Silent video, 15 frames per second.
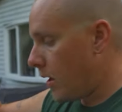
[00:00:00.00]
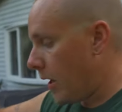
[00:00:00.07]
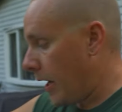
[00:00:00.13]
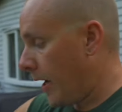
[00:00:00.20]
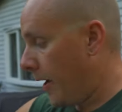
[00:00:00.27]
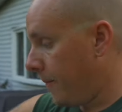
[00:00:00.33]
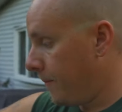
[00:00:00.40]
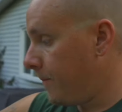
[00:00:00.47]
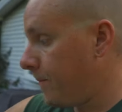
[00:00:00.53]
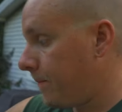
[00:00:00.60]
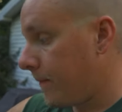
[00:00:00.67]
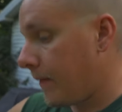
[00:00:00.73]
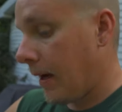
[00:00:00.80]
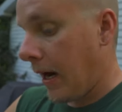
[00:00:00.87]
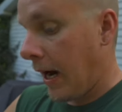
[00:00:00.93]
I'm
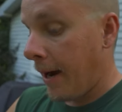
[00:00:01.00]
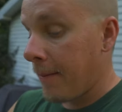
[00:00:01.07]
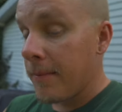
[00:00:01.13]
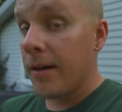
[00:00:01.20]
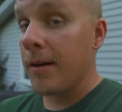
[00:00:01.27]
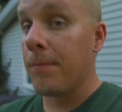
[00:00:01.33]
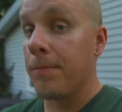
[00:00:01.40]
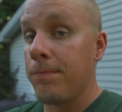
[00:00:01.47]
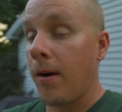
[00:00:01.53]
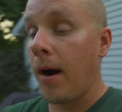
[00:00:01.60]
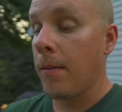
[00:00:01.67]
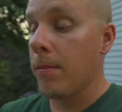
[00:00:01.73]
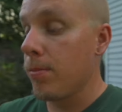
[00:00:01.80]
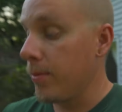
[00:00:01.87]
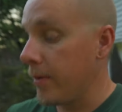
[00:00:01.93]
gonna
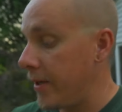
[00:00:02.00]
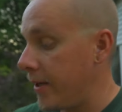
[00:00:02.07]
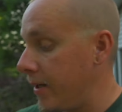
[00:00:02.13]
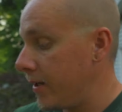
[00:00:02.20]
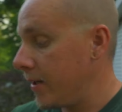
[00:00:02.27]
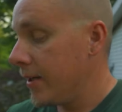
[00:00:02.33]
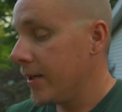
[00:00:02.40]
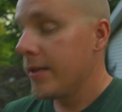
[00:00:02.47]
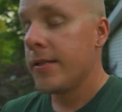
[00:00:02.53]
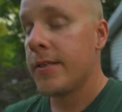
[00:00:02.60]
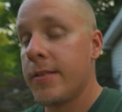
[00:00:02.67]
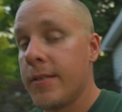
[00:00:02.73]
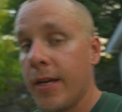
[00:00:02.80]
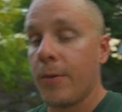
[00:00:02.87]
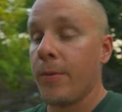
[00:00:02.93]
probably
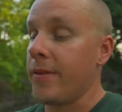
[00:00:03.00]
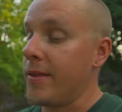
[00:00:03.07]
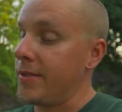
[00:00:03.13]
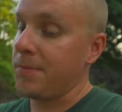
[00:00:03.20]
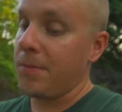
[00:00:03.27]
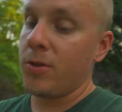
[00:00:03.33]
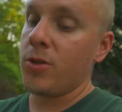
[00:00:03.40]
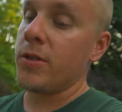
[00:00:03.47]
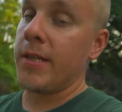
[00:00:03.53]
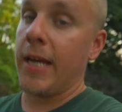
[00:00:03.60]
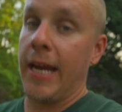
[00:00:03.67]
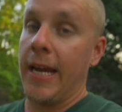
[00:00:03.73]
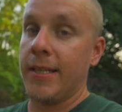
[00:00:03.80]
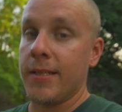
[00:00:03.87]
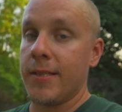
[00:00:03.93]
stick with, as much as
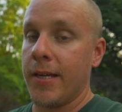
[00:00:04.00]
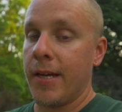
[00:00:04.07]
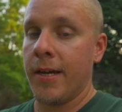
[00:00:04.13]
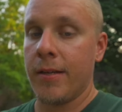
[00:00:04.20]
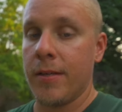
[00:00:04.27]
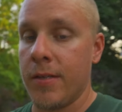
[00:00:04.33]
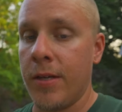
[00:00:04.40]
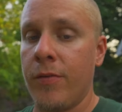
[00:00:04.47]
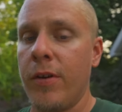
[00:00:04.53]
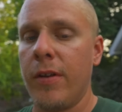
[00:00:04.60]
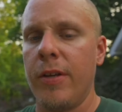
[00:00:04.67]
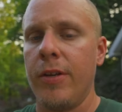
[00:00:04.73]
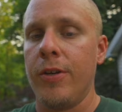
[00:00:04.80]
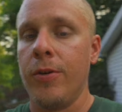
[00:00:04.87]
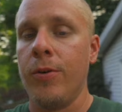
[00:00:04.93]
I hate to say it, because I
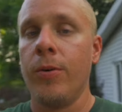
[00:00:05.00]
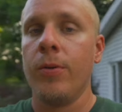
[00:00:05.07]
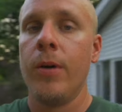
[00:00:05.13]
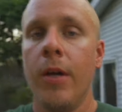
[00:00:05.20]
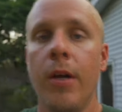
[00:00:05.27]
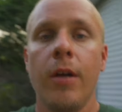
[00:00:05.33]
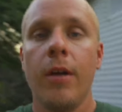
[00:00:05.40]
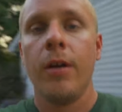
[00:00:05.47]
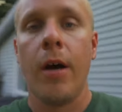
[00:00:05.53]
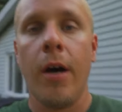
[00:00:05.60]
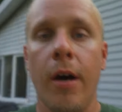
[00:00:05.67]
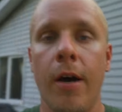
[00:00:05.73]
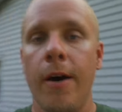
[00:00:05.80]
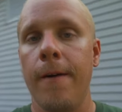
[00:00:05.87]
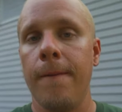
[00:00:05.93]
really do
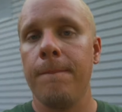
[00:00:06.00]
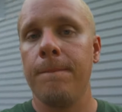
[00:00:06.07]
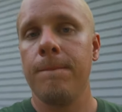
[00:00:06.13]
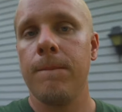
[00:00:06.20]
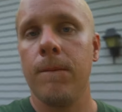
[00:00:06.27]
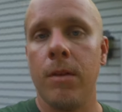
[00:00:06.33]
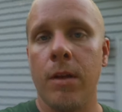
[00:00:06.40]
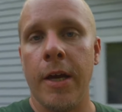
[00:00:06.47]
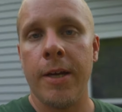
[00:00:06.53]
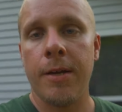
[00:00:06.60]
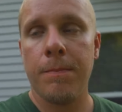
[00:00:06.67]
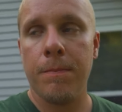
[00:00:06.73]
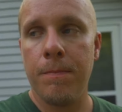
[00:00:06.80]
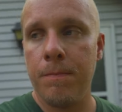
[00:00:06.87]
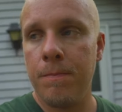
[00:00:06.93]
like
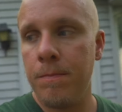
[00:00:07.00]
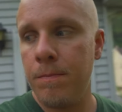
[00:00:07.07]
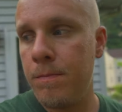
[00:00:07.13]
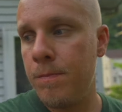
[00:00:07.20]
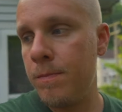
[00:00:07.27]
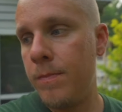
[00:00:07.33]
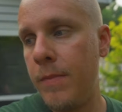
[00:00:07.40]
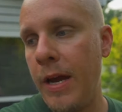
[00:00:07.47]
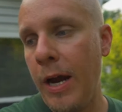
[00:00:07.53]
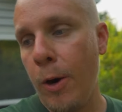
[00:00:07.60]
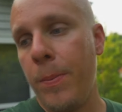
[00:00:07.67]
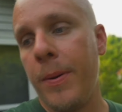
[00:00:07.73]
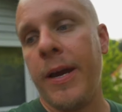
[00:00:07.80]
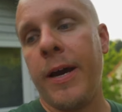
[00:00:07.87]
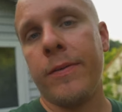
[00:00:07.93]

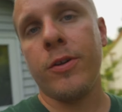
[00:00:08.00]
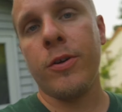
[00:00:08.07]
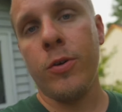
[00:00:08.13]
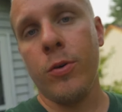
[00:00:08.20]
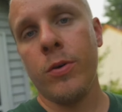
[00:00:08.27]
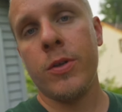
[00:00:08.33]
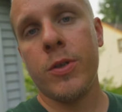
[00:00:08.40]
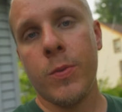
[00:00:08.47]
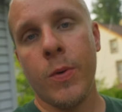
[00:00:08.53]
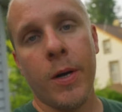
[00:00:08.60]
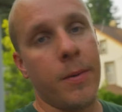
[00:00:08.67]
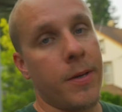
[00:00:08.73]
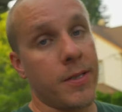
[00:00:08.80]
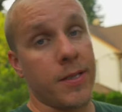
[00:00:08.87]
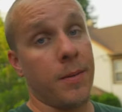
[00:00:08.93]
helping out the Googan
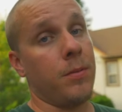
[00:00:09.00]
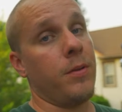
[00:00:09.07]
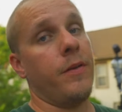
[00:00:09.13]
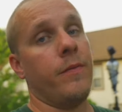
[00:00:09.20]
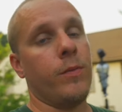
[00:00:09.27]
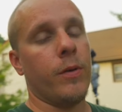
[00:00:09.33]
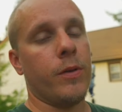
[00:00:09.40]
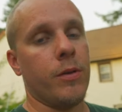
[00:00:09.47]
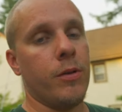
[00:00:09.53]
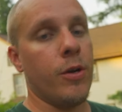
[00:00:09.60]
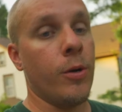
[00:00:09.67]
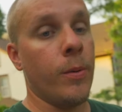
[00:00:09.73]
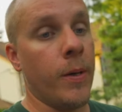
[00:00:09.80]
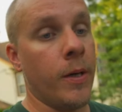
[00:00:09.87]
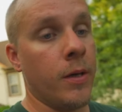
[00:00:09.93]
squad because I believe in what they're
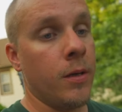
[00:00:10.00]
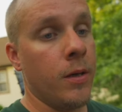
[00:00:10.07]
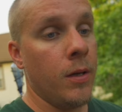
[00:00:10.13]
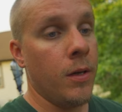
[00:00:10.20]
doing,